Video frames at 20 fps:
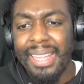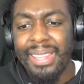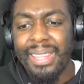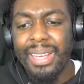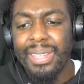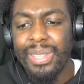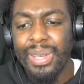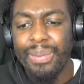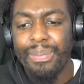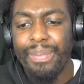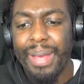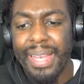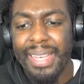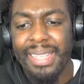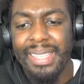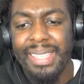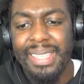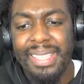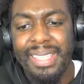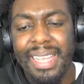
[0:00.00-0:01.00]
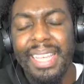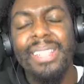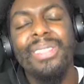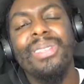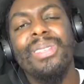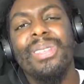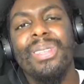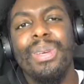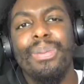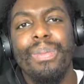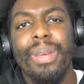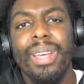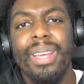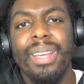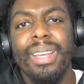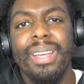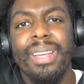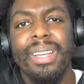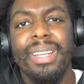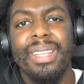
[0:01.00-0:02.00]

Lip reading: doesn't make sense to me.